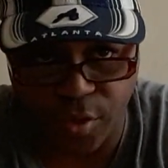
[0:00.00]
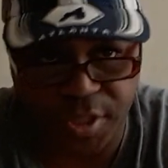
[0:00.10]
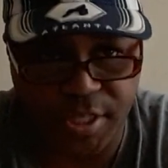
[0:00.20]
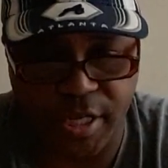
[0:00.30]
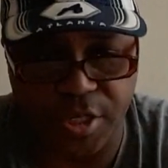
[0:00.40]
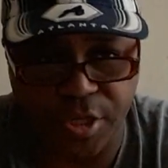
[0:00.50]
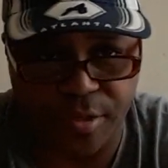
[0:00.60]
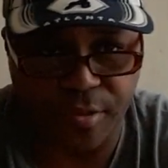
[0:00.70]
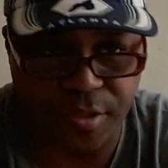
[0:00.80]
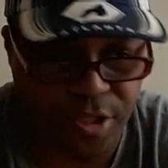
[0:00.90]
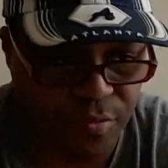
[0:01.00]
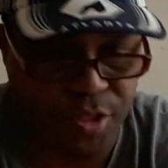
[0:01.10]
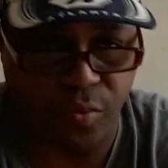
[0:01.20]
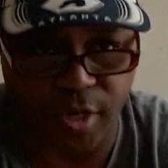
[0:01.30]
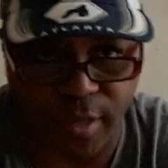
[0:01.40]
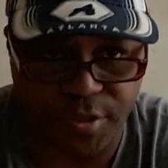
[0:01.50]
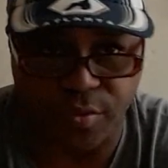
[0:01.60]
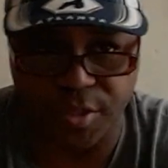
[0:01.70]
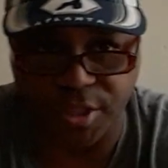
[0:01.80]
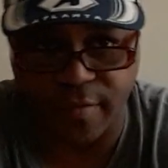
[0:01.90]
wanted to date each other. She was 20, I was
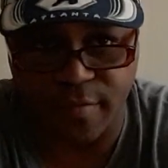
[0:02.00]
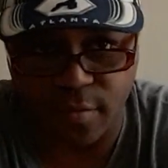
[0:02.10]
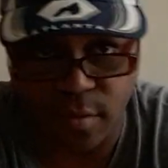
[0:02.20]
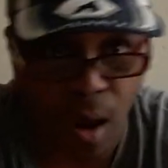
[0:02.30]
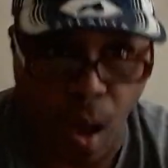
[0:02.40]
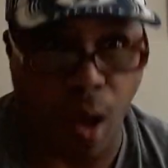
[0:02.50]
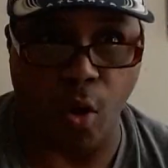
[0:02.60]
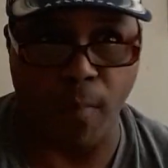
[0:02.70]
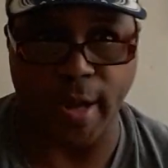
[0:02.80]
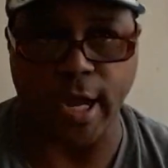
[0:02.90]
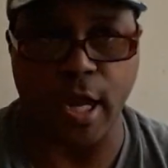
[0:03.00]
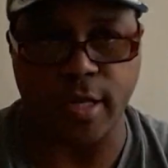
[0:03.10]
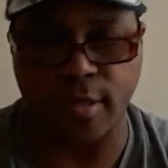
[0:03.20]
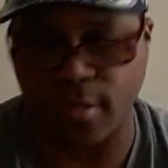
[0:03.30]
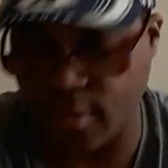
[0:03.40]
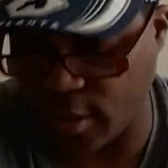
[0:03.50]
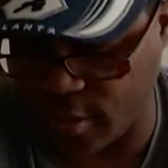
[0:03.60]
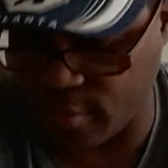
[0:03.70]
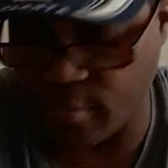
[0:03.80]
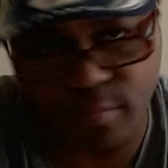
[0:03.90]
27. Oh my God,
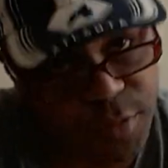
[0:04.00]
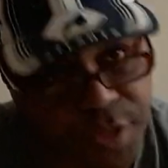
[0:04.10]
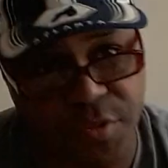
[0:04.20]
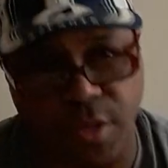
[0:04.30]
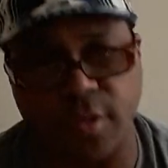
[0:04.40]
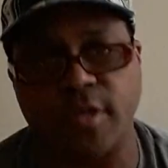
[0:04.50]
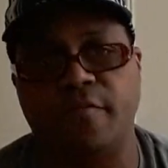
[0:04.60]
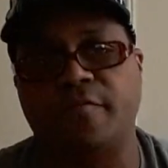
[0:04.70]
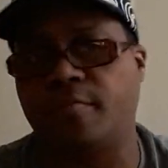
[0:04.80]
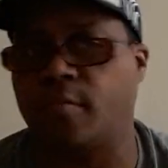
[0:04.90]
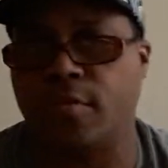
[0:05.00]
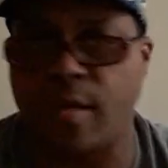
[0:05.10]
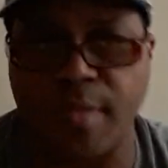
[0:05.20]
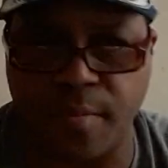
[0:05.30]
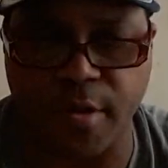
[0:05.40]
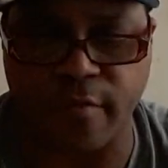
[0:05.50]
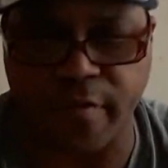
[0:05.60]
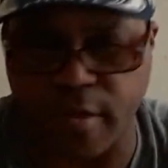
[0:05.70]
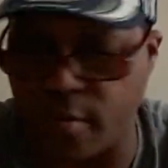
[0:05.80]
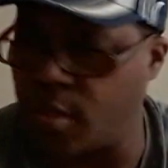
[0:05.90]
yeah. She was old enough. I'm not a
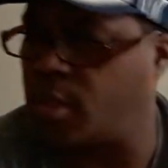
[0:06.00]
pedophile.